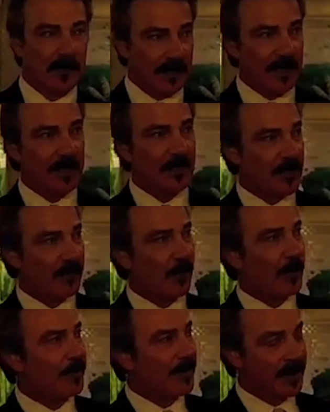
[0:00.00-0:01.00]
Liliana
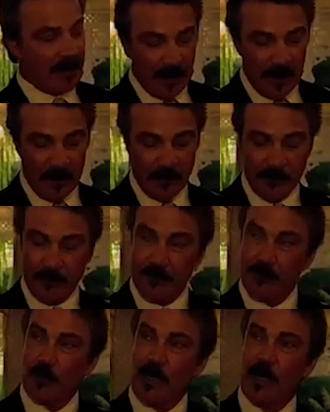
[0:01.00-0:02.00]
Echeverria Bethay,
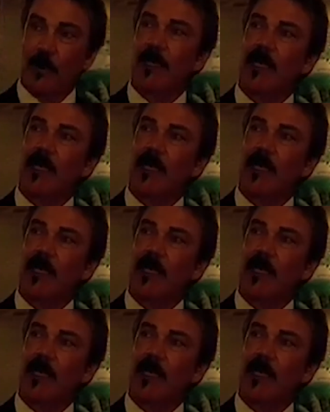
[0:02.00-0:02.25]
who not